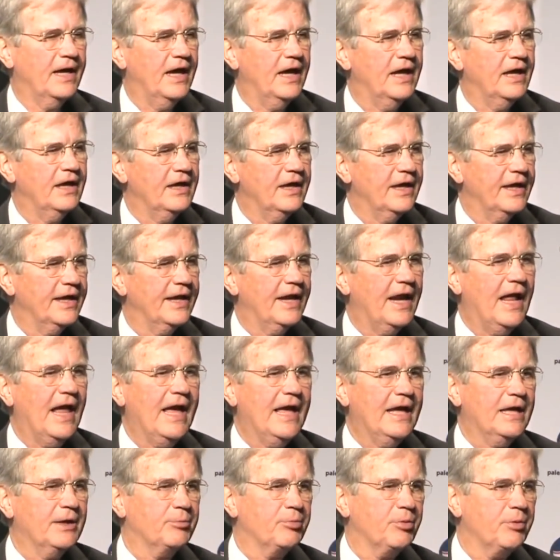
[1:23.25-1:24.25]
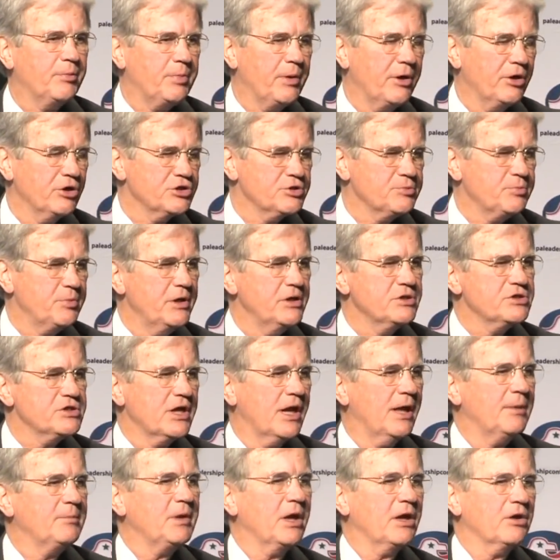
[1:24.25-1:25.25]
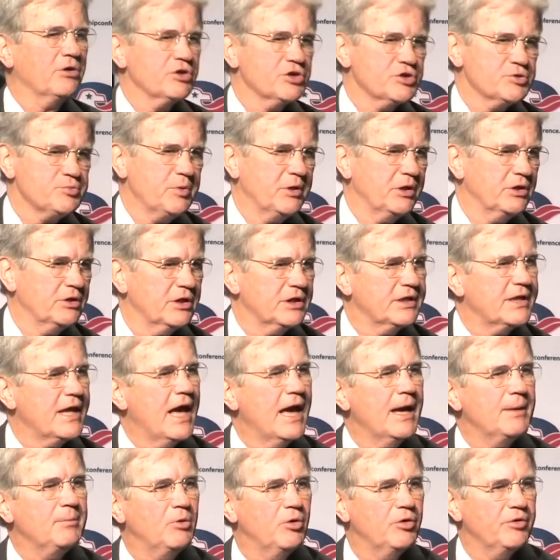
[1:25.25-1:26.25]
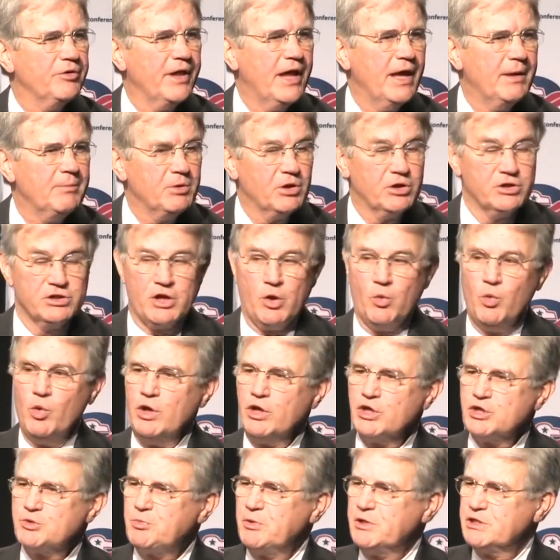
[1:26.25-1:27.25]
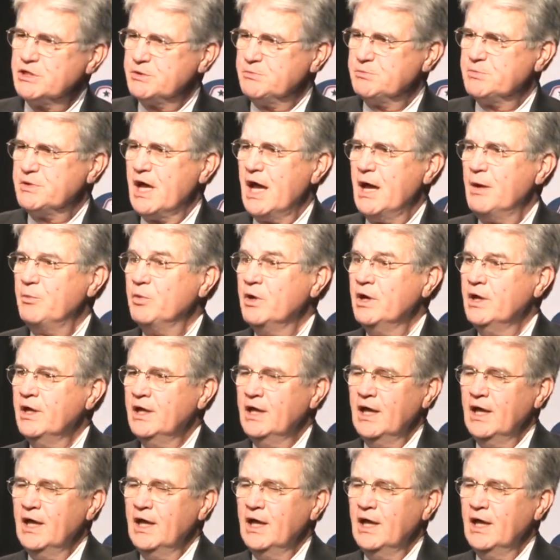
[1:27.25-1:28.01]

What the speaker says: and I had a prepared speech, and I'm not going to spend the time on that because I want to spend some time